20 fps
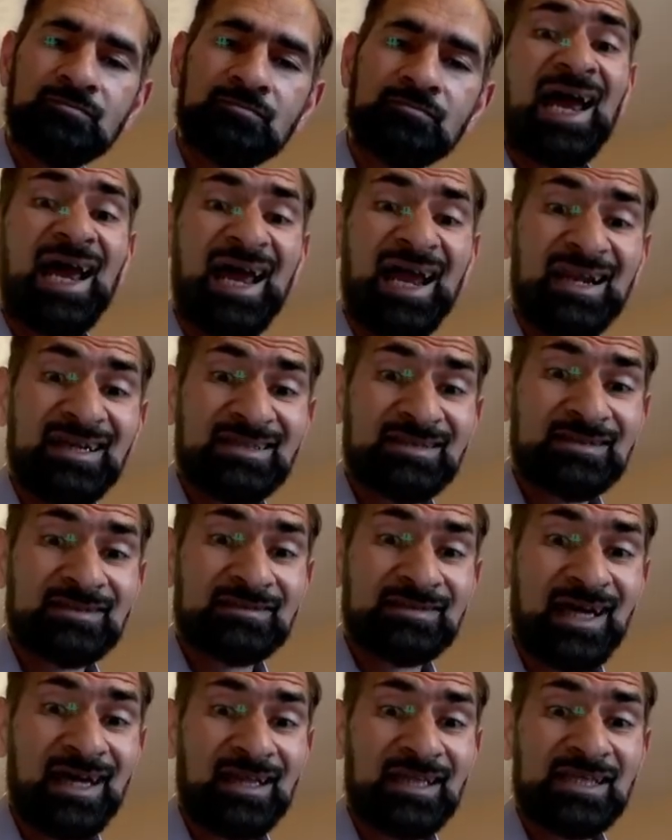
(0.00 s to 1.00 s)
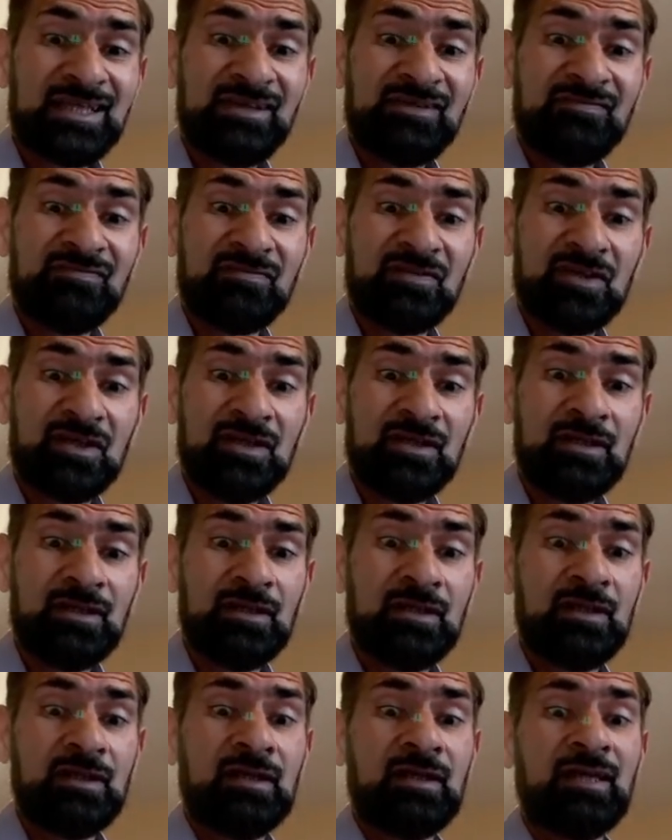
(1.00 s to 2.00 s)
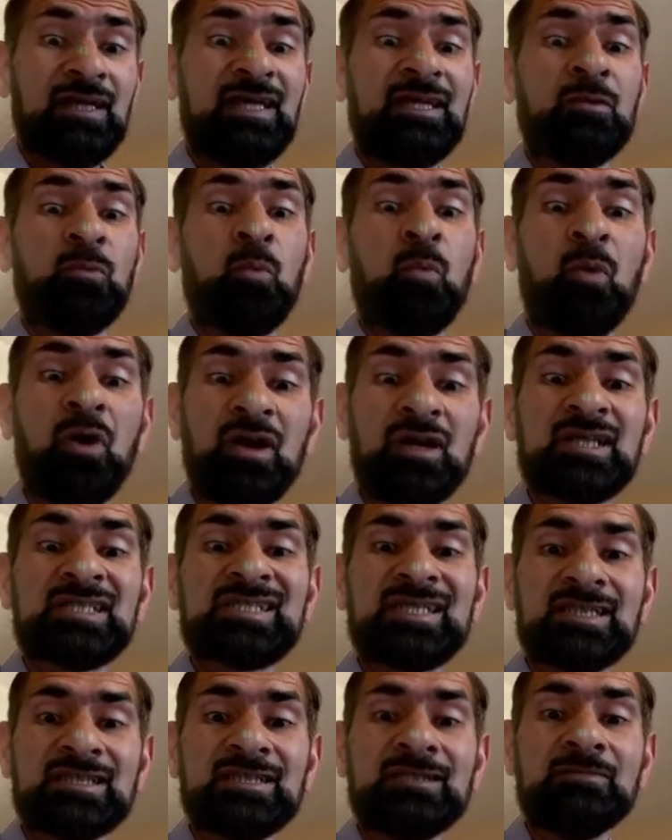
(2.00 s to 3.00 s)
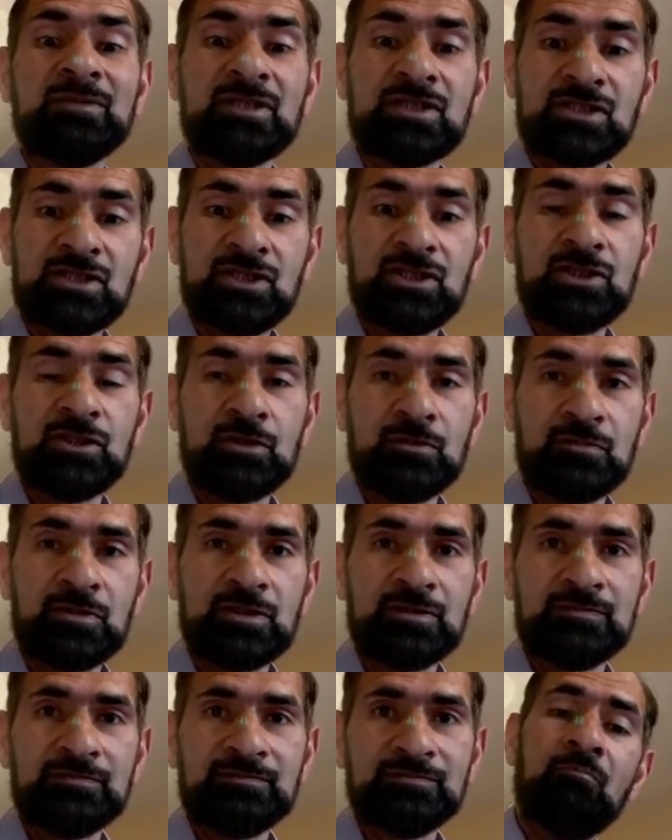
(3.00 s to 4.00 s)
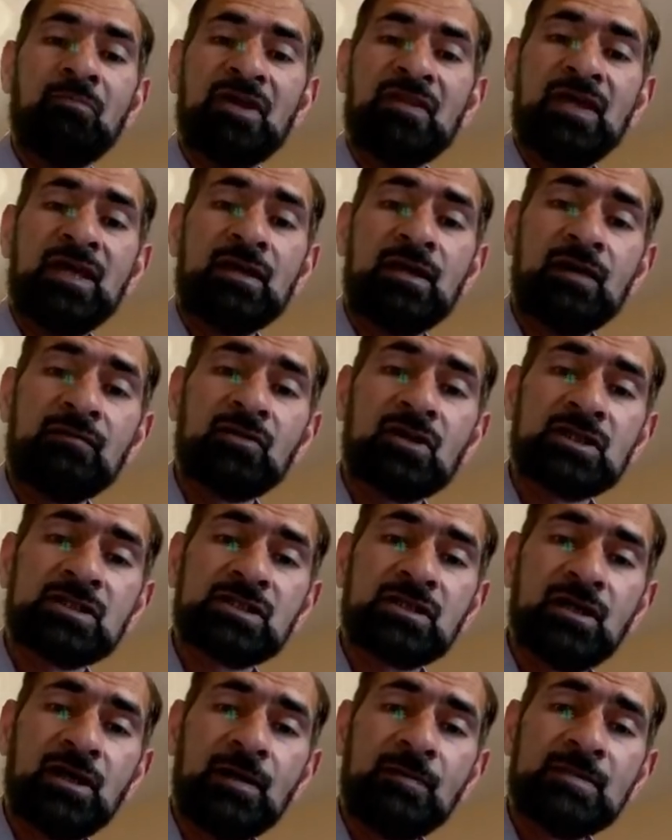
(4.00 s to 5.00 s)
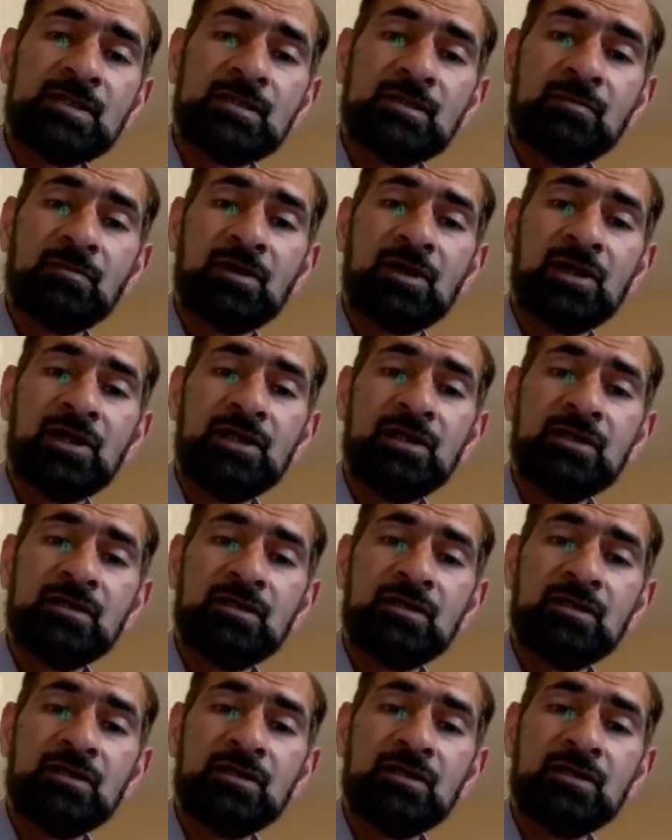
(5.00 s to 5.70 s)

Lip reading: and that'll give me in 1 centimeters cubed. But then I've got to times it by